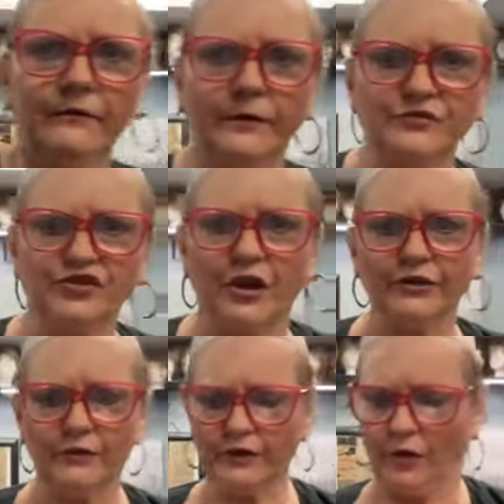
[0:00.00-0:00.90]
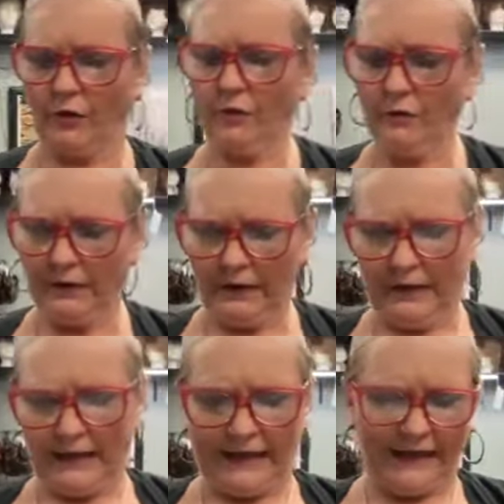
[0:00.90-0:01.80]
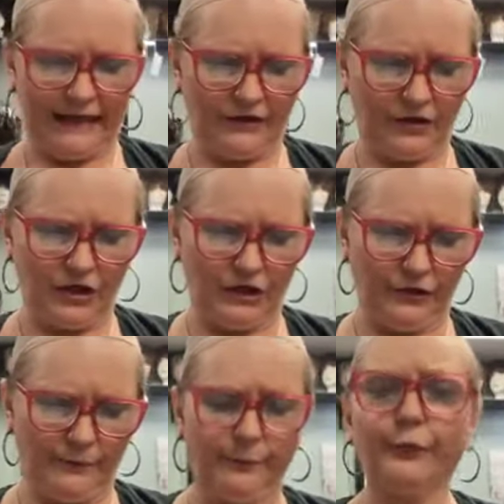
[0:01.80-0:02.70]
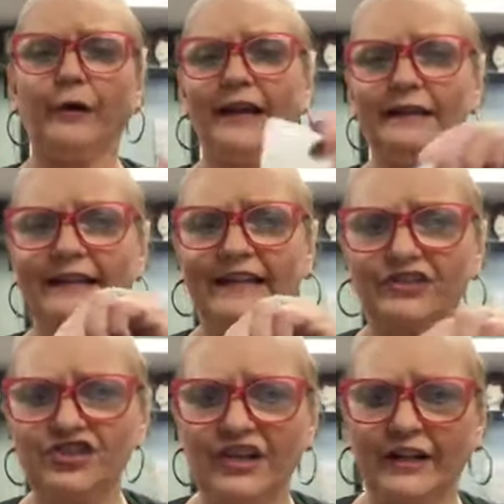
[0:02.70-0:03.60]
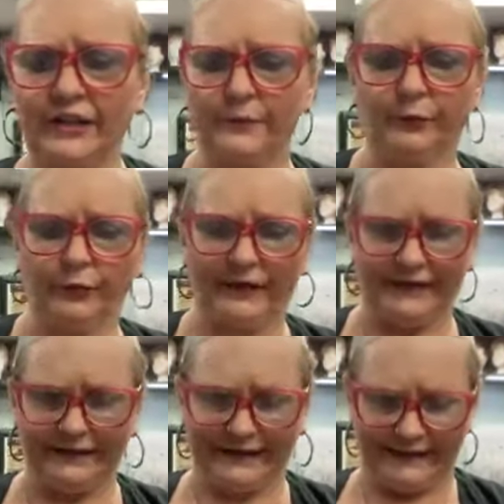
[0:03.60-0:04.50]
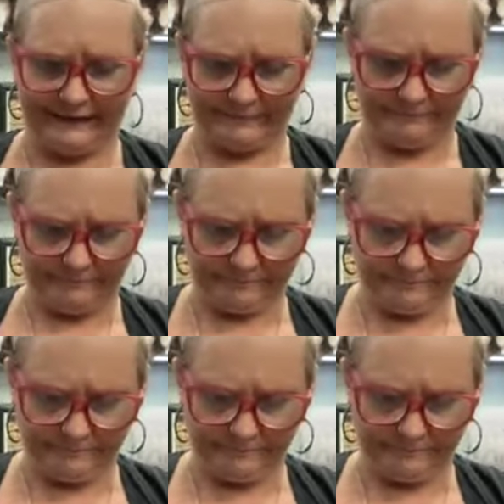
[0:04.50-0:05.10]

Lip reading: from John Renault in the color Praline, shaded Praline.